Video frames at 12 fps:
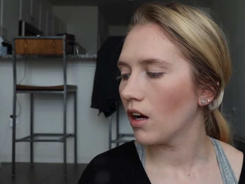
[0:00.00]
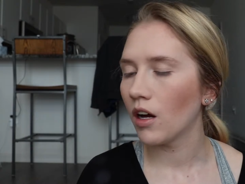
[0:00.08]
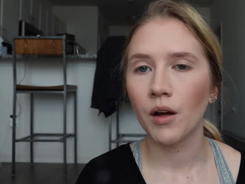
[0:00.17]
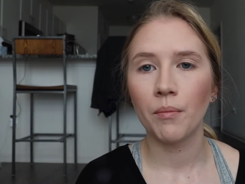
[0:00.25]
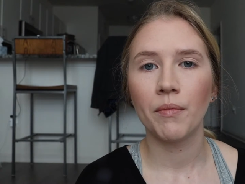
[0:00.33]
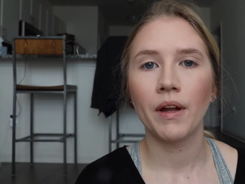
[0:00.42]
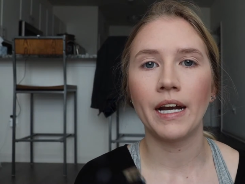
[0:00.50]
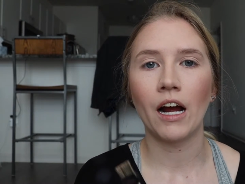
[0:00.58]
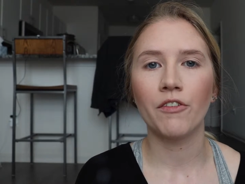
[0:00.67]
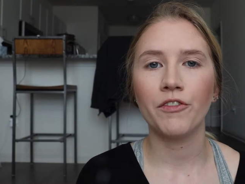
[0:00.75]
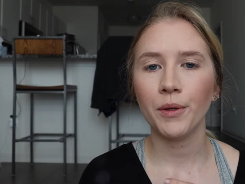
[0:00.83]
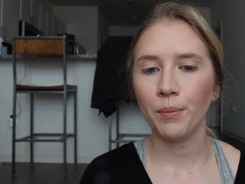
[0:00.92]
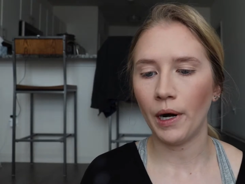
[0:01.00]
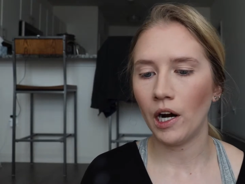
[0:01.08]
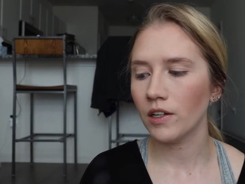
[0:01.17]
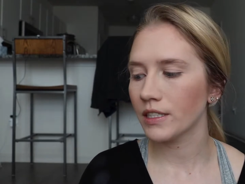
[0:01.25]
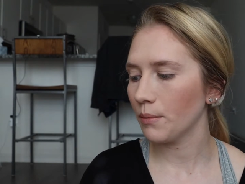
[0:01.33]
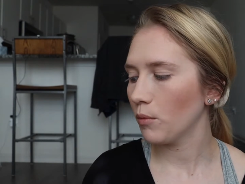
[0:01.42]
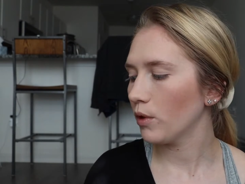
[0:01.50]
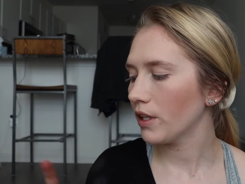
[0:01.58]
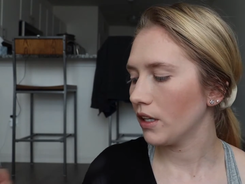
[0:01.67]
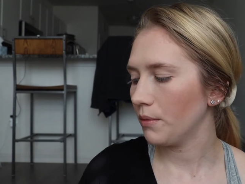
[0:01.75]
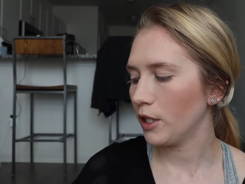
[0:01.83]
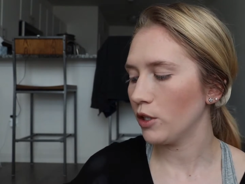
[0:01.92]
Now for brows, I'm only
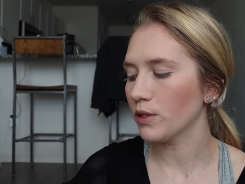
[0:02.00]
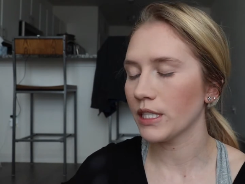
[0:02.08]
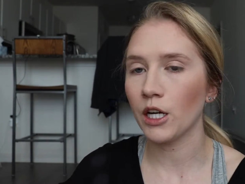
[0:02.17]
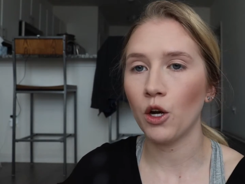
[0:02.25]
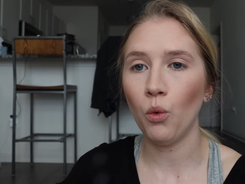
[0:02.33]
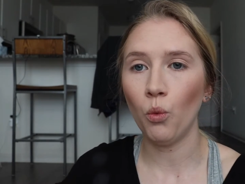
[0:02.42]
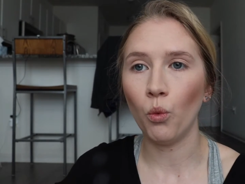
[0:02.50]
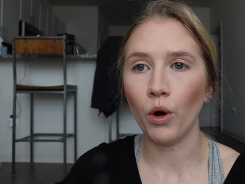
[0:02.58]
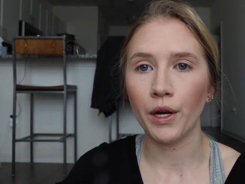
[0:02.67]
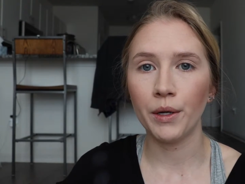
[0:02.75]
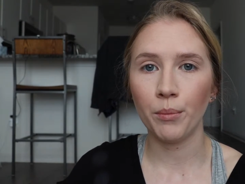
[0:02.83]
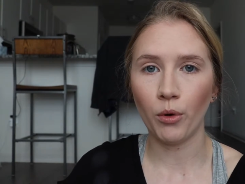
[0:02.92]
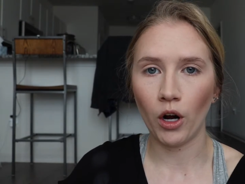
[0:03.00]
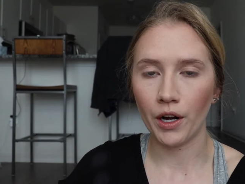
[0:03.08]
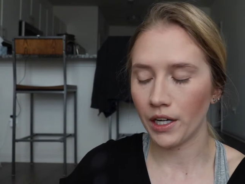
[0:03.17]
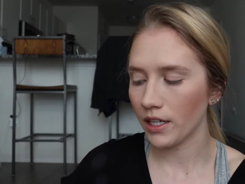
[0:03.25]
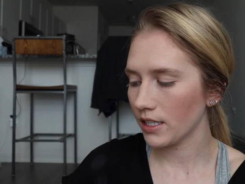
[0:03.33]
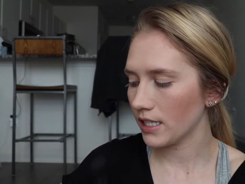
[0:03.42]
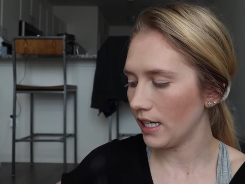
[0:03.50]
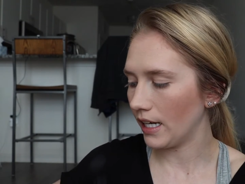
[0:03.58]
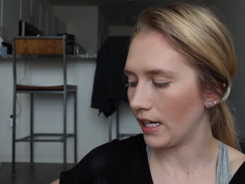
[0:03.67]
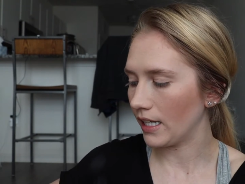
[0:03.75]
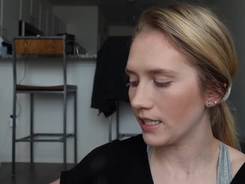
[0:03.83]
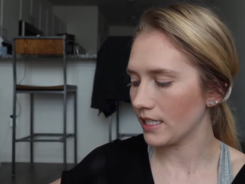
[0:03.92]
going to be using one product,
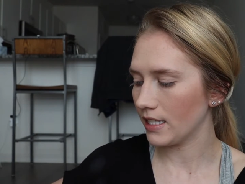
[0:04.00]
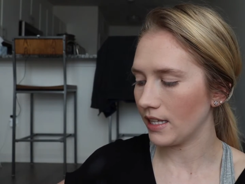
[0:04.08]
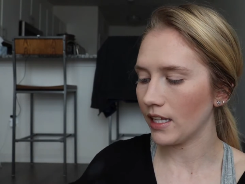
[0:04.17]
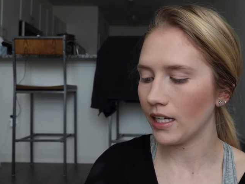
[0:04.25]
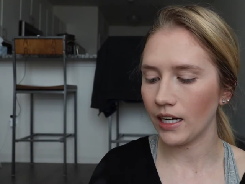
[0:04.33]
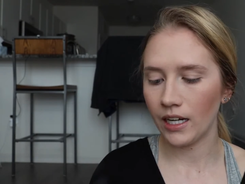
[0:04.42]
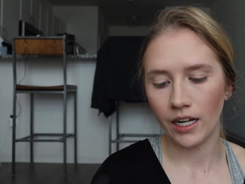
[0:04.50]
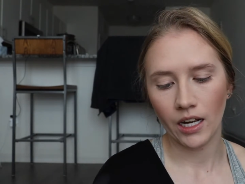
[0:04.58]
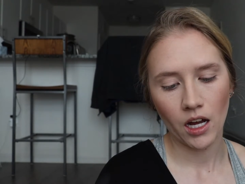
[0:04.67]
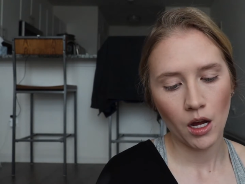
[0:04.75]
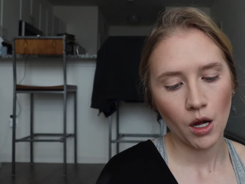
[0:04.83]
and it's the